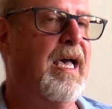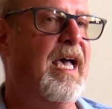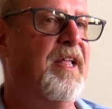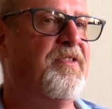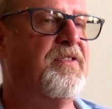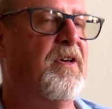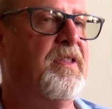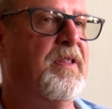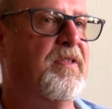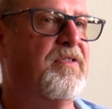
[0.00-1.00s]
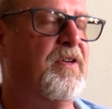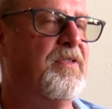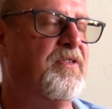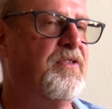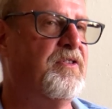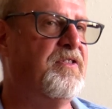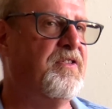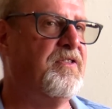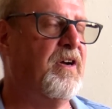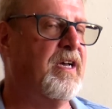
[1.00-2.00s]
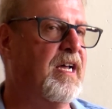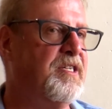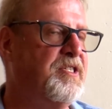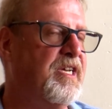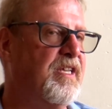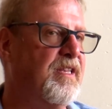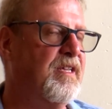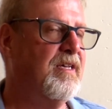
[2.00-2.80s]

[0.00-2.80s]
And so the soldier says, sir, I got a chicken.